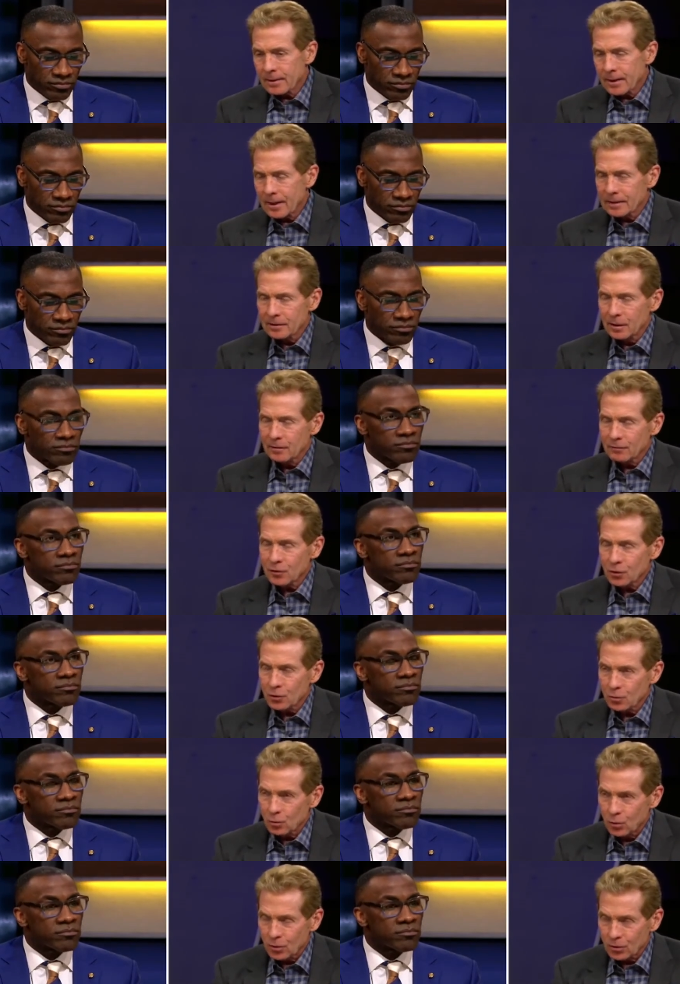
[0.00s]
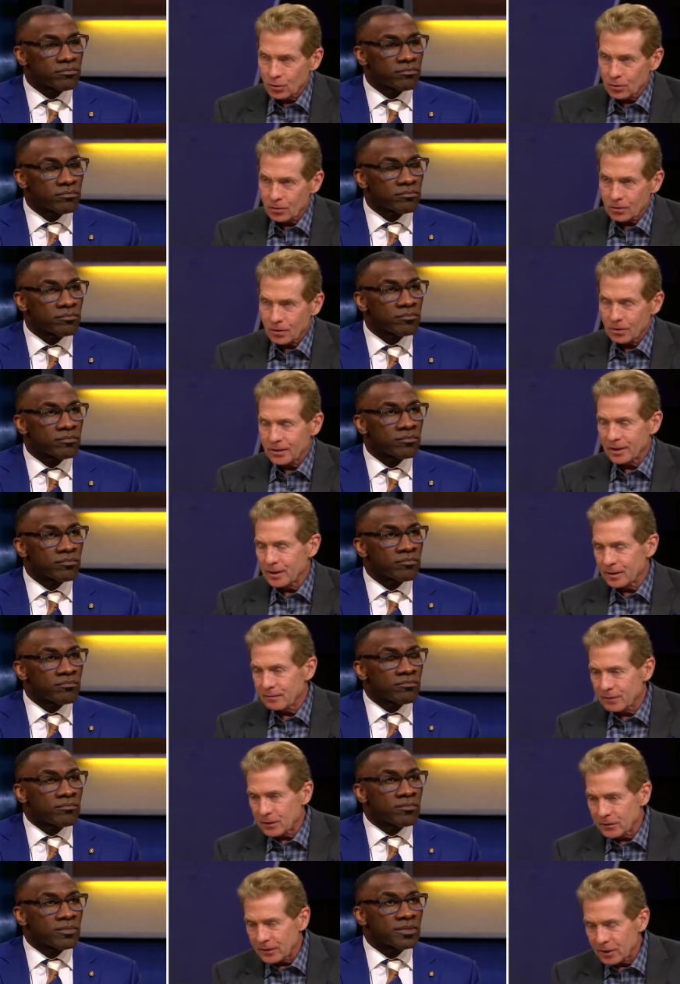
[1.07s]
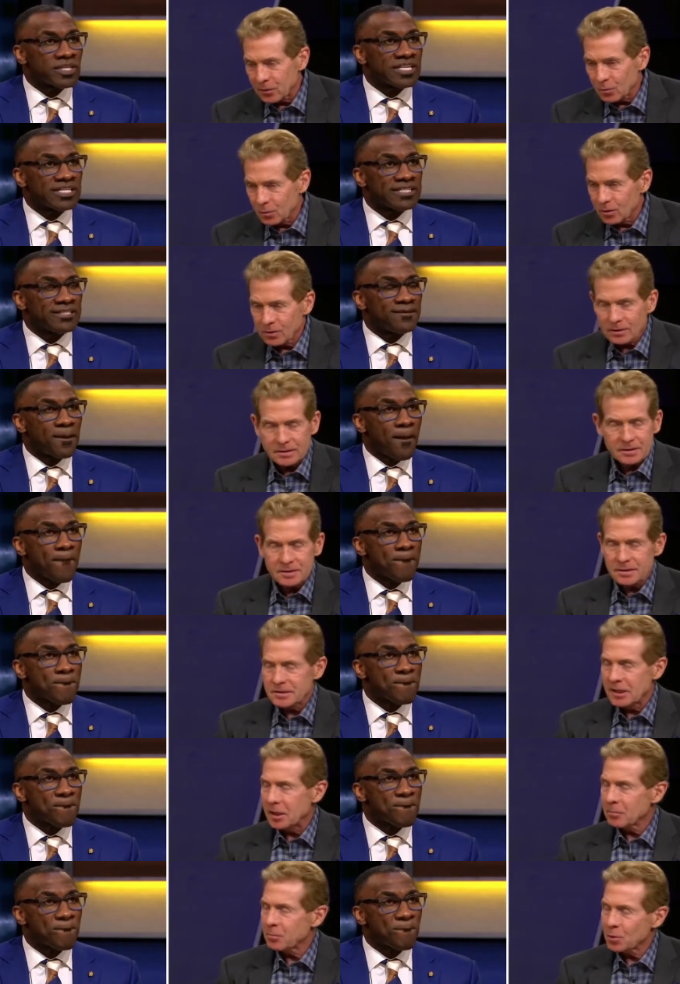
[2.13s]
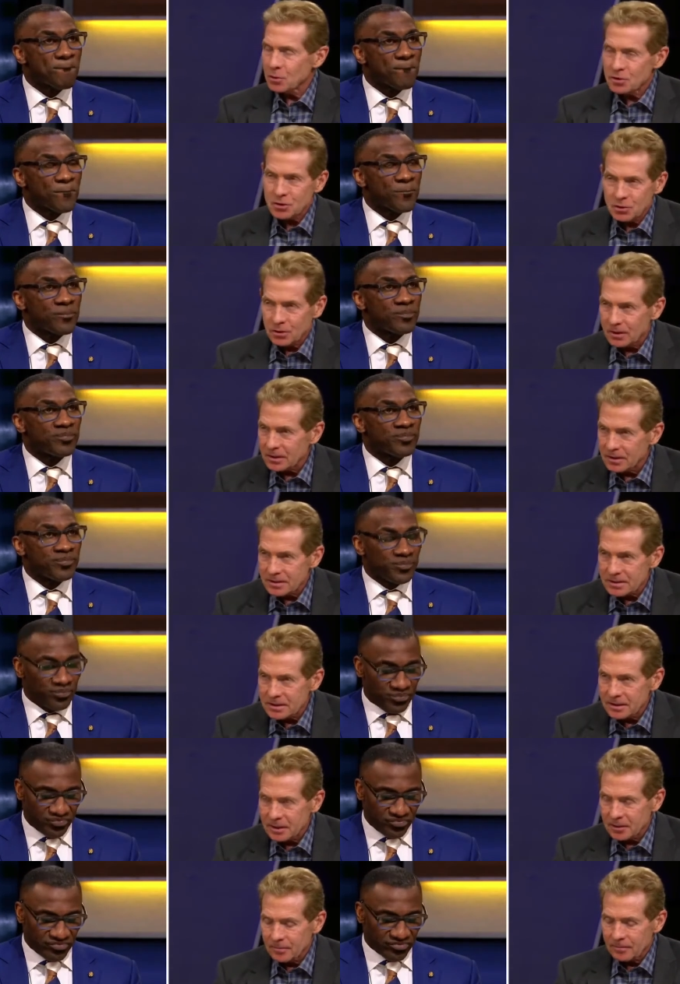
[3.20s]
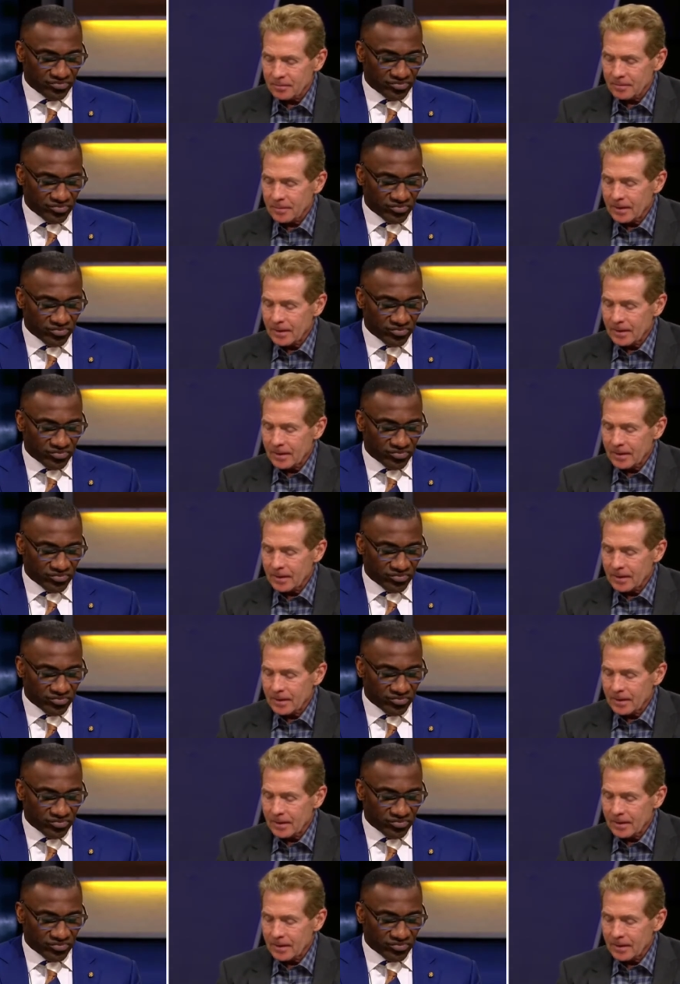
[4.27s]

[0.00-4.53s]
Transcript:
Speaker 1: I love Kurt Warner on NFL Network. This is not personal against him.